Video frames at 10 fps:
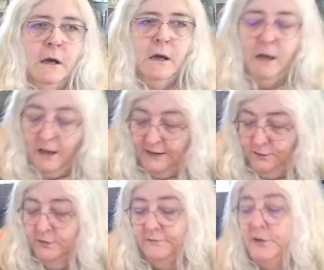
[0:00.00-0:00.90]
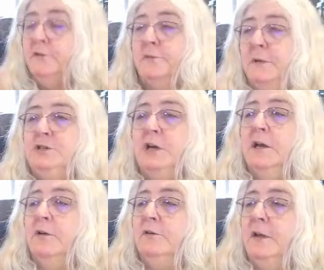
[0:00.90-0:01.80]
I could have used my
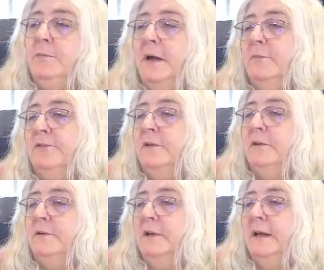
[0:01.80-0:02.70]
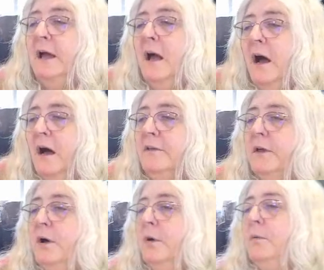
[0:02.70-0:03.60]
shaker tape, absolutely.
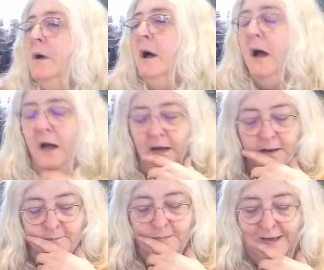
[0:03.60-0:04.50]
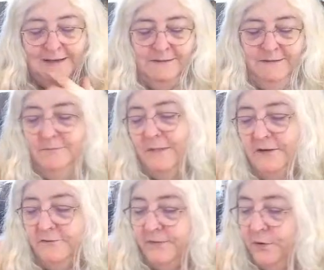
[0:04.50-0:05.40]
Although, my
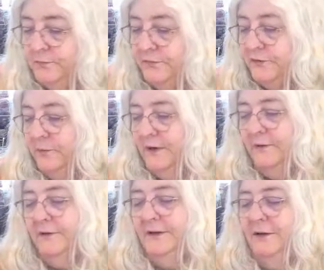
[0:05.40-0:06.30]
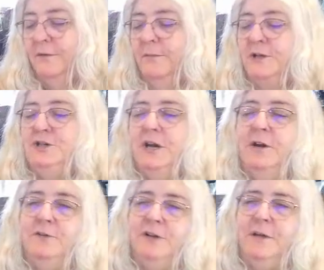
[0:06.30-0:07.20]
foam square, my shaker
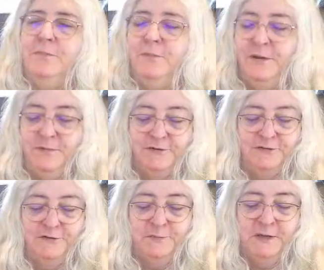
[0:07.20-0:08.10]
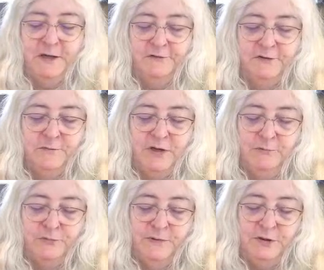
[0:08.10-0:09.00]
tape, maybe it's just because sometimes
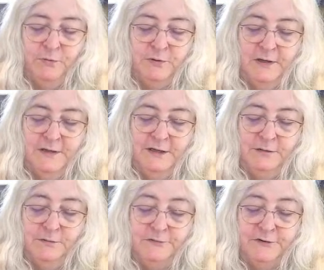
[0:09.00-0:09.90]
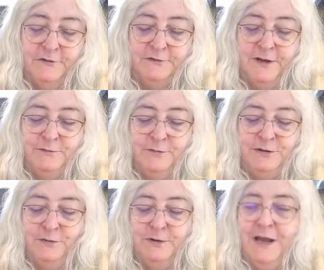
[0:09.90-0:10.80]
we don't, it sells out and we
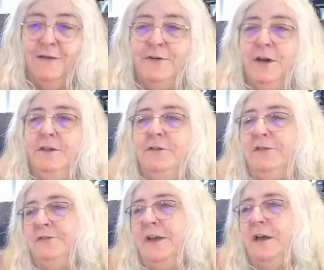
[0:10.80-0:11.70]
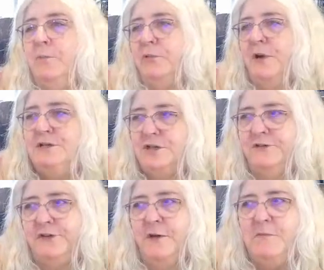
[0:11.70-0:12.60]
don't have it. This is like a precious
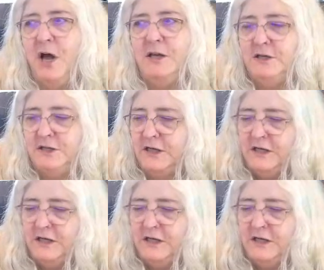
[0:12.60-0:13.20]
commodity.